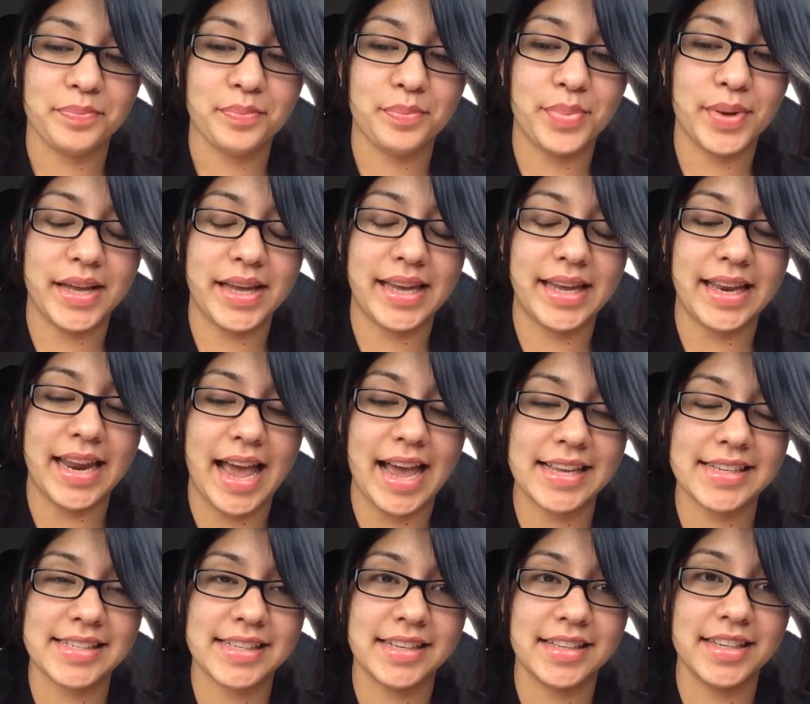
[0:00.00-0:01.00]
but
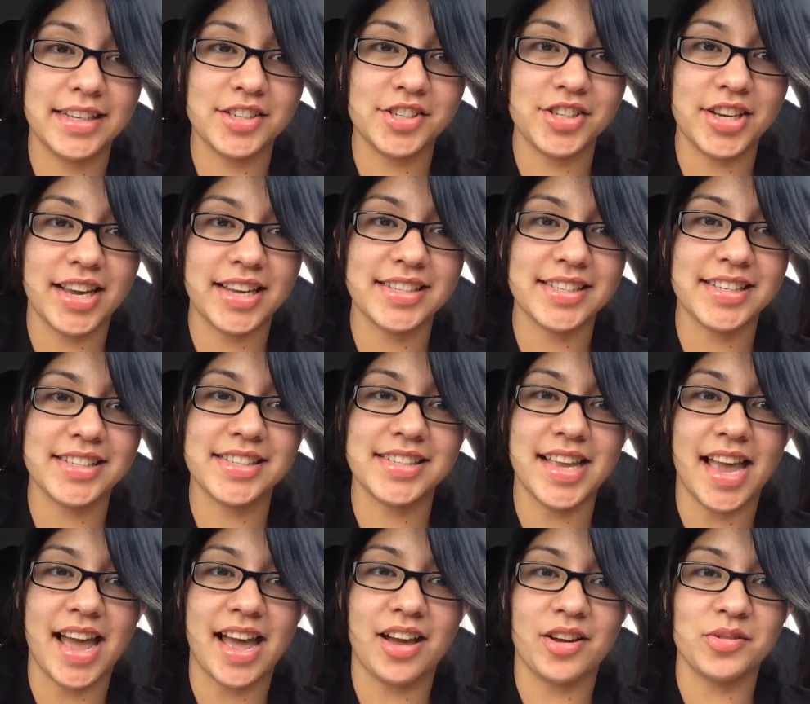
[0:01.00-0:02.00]
as cliche as it
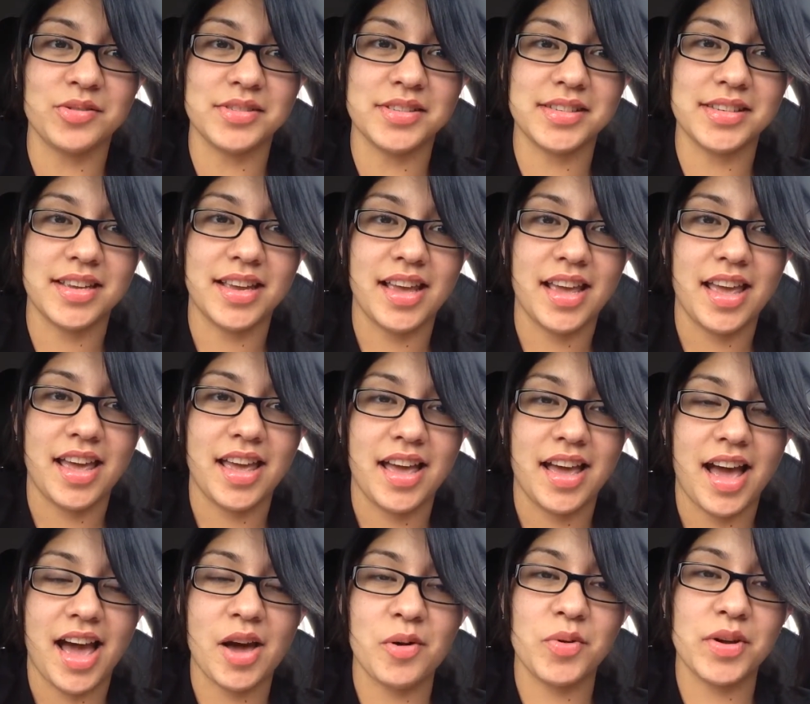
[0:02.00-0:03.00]
sounds,
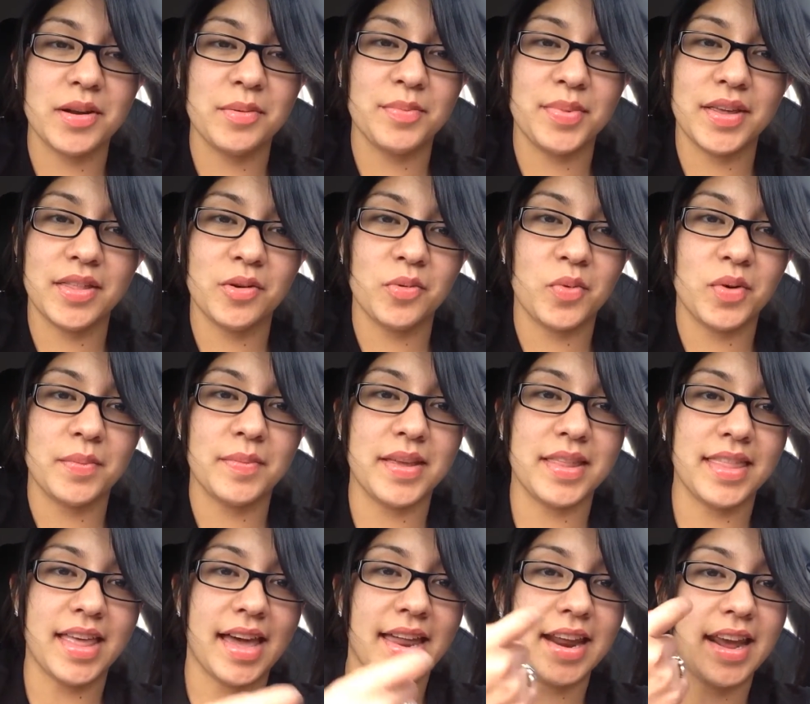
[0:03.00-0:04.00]
I wouldn't be the
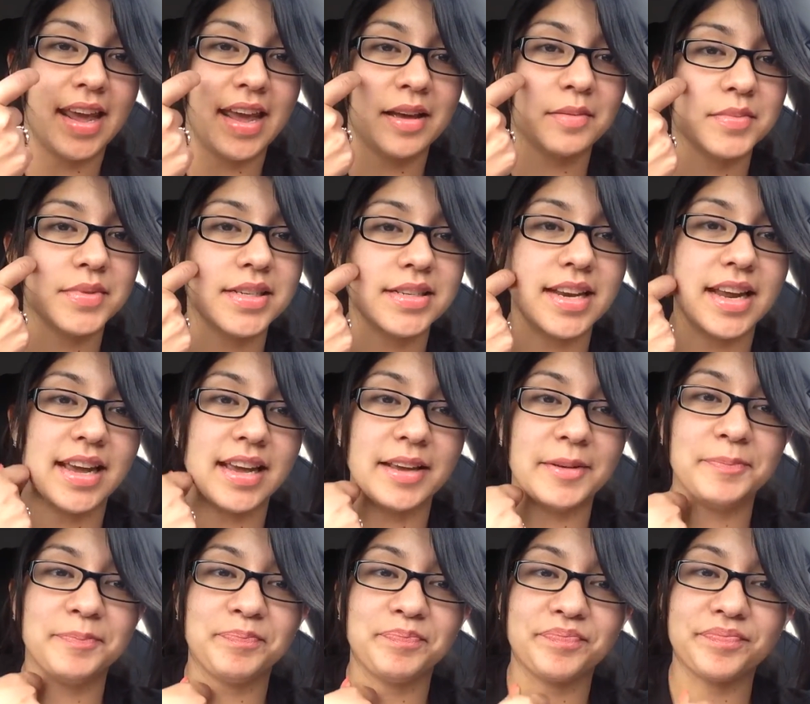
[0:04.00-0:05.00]
woman that I am
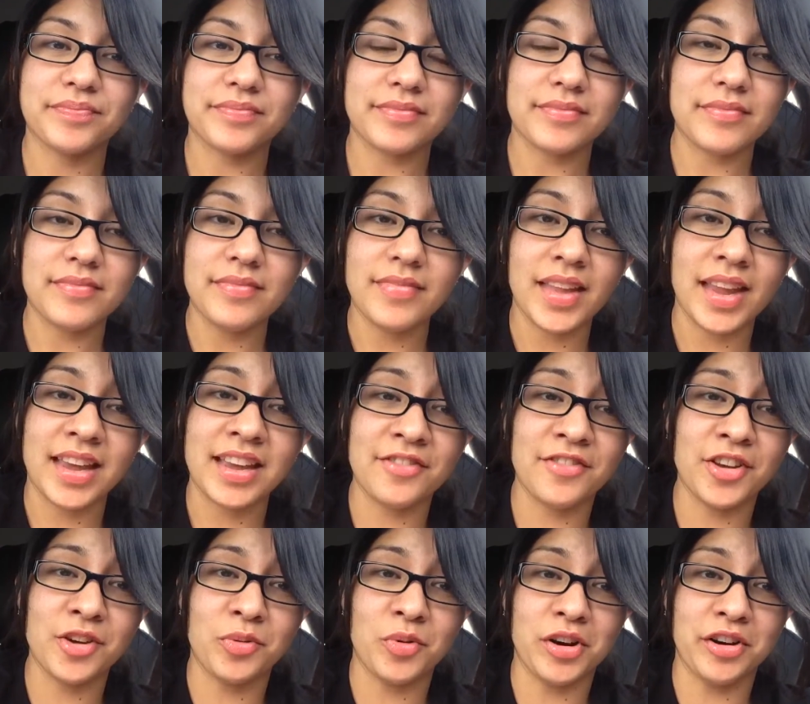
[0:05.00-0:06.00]
today
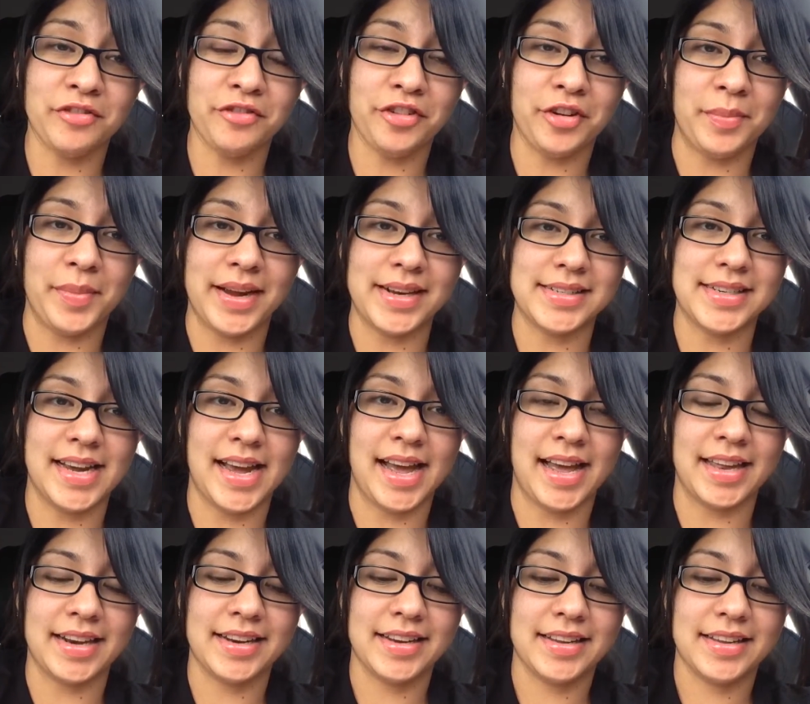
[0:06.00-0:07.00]
if it weren't for my
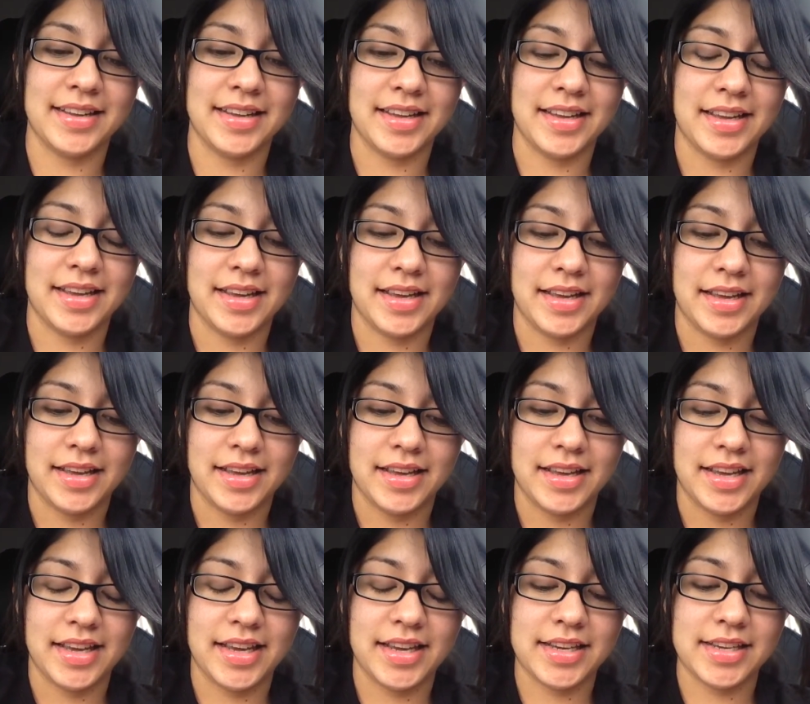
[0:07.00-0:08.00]
dad.
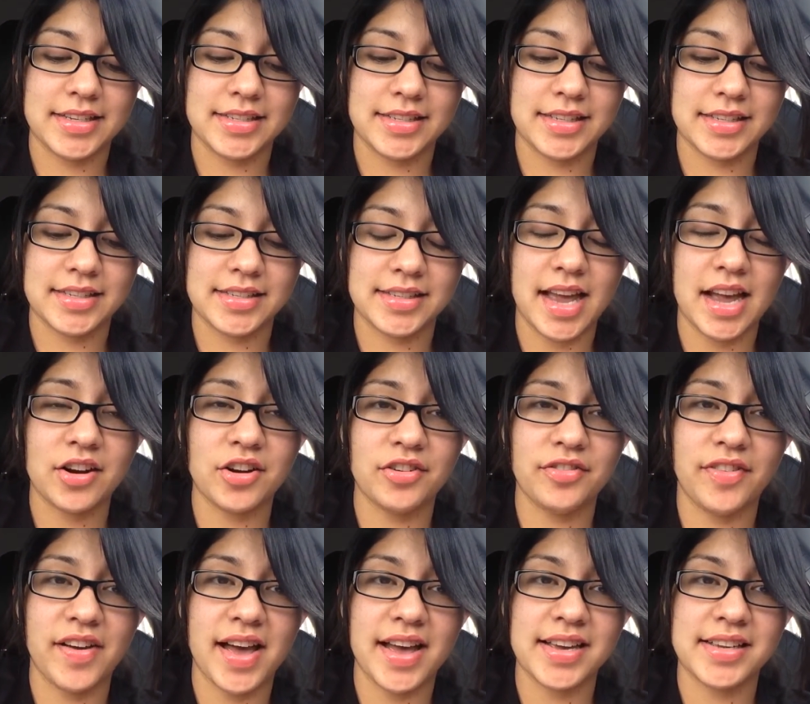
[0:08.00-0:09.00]
He's
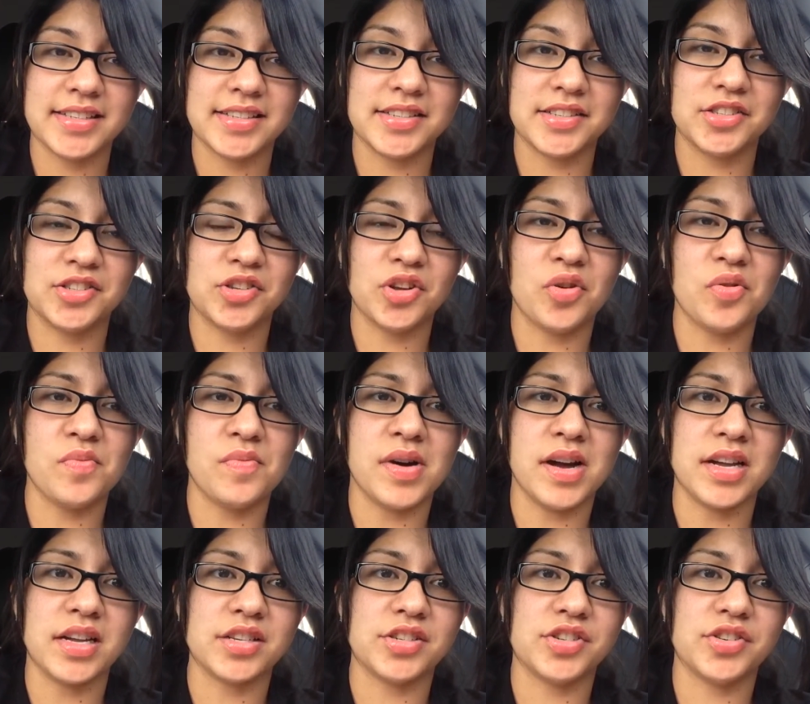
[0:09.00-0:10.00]
sacrificed so
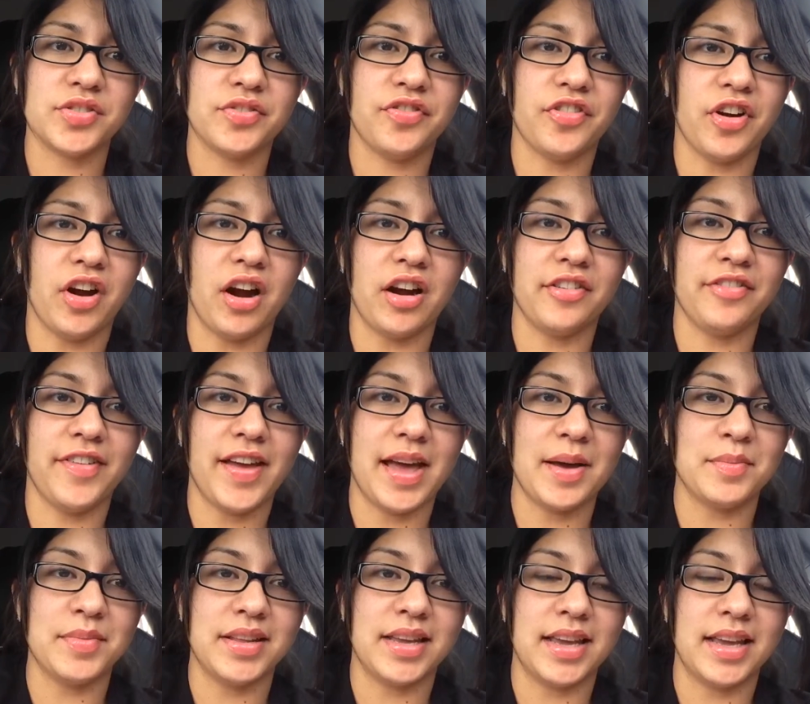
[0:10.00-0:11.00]
much for our
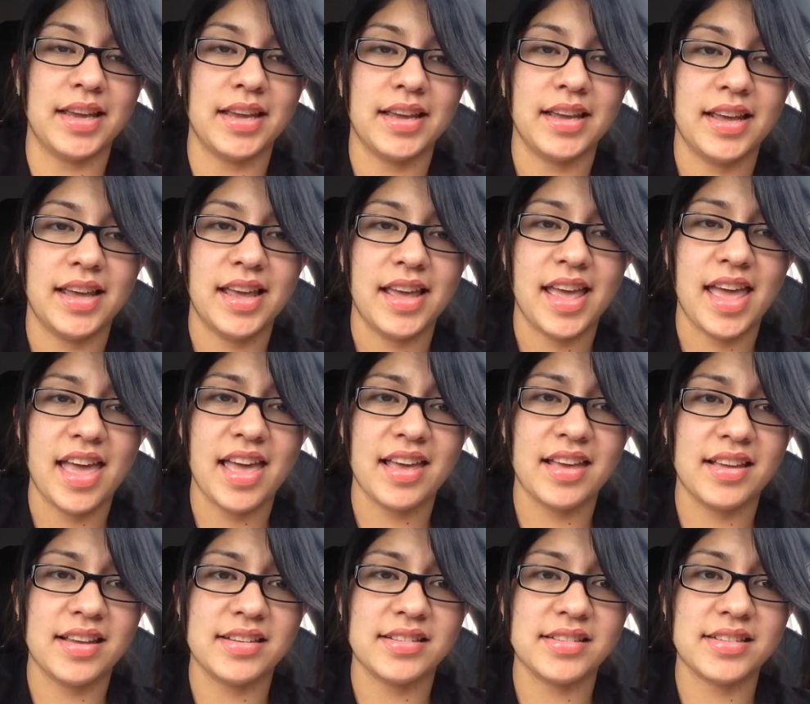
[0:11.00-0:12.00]
family,
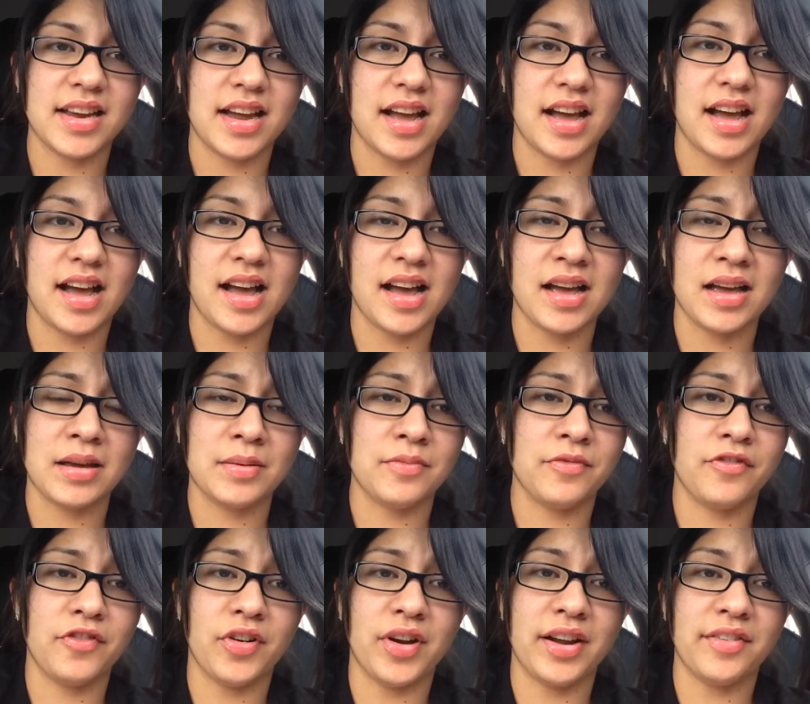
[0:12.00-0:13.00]
and
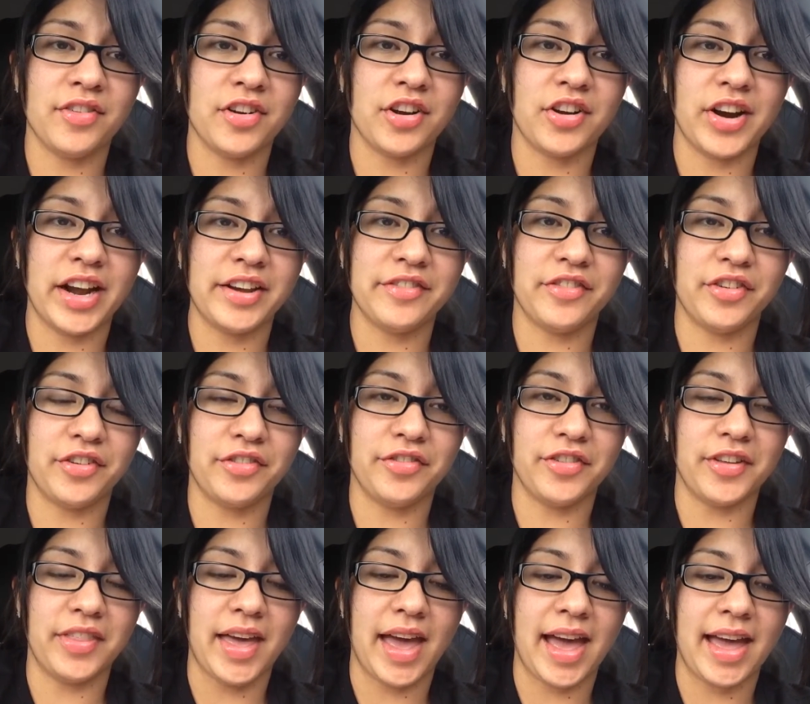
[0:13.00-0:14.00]
I'm forever grateful
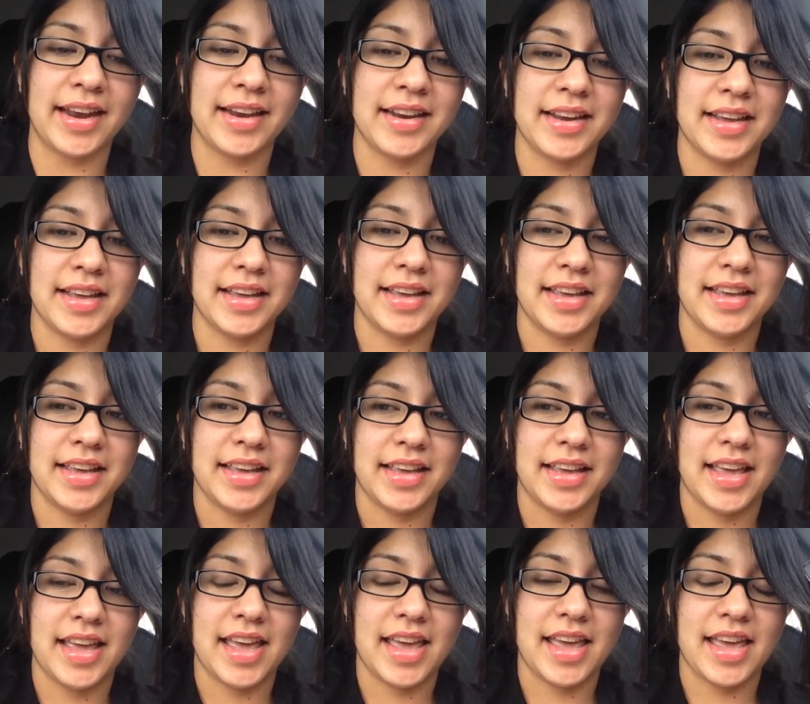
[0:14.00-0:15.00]
for that.
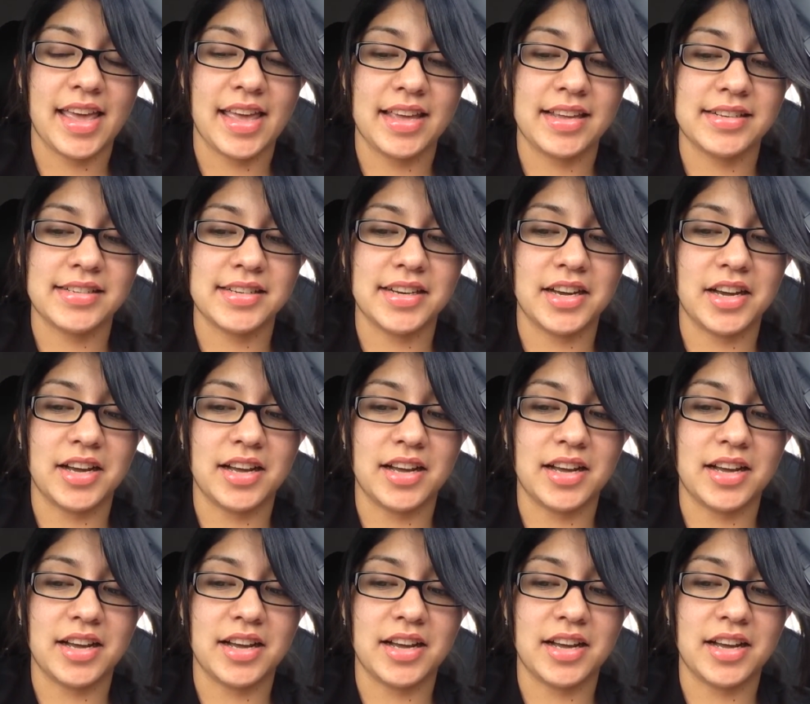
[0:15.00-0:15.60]
And